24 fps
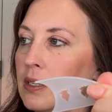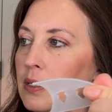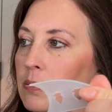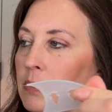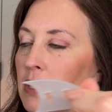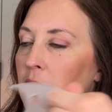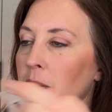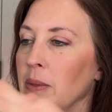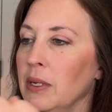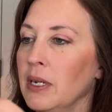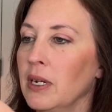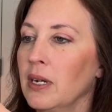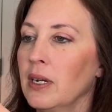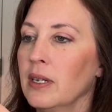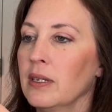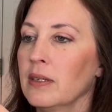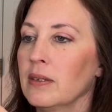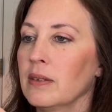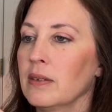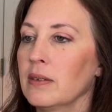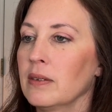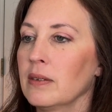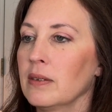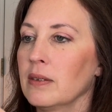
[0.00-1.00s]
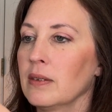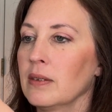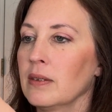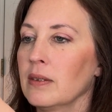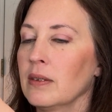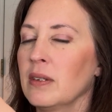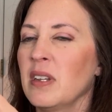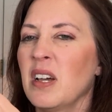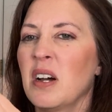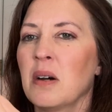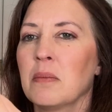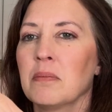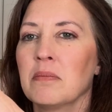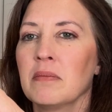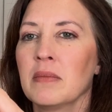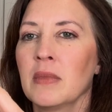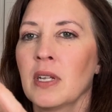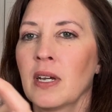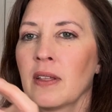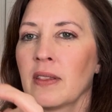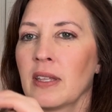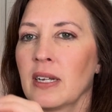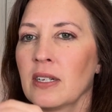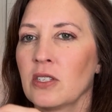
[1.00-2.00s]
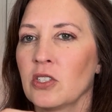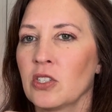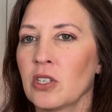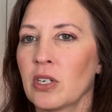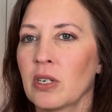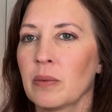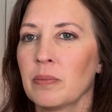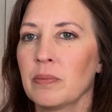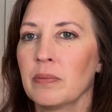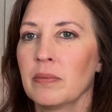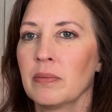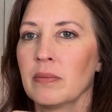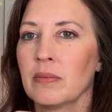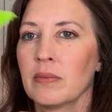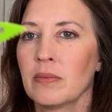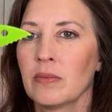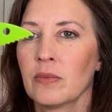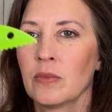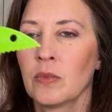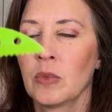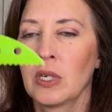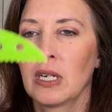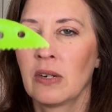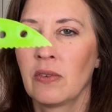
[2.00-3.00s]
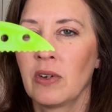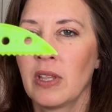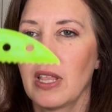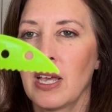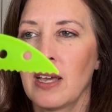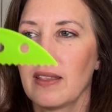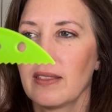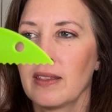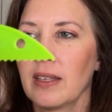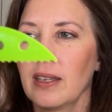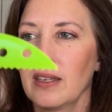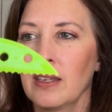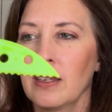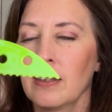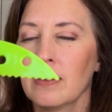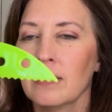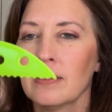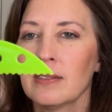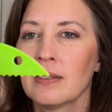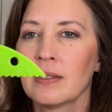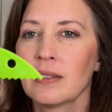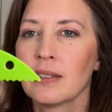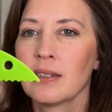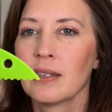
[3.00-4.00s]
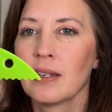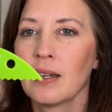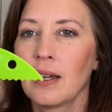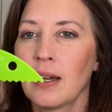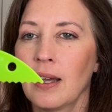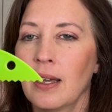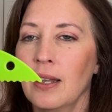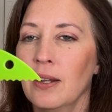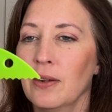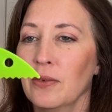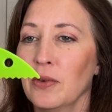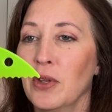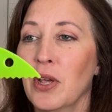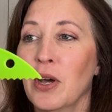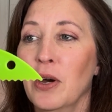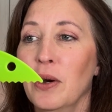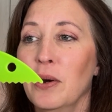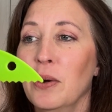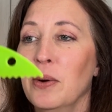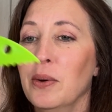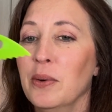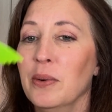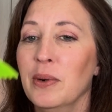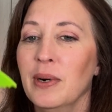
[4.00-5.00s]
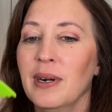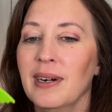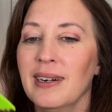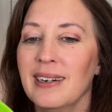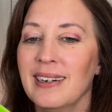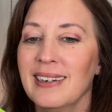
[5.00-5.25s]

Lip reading: Maybe not. No, not that sharp. Whatever that thing is. I don't know.